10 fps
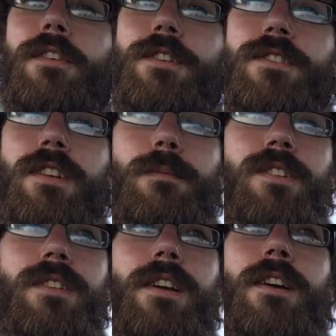really seeps
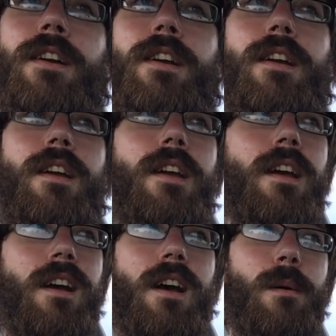in there.
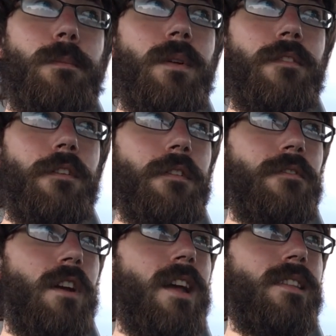If you've
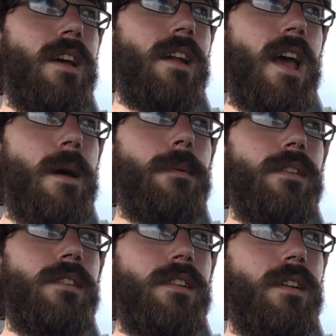ever had that
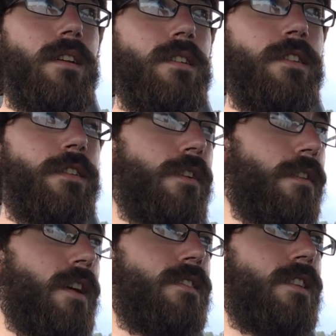happen, you know
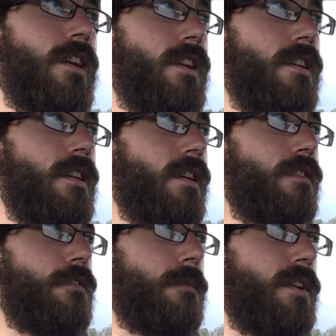that's a
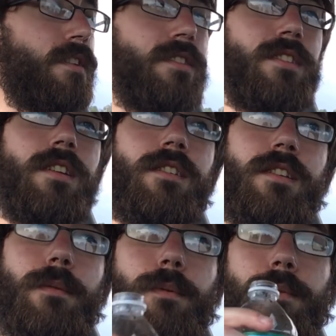tremendous
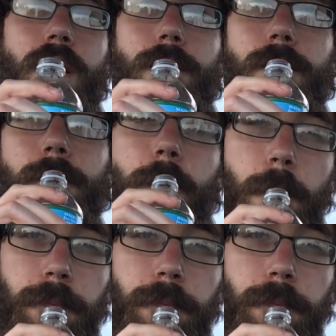dipper problem.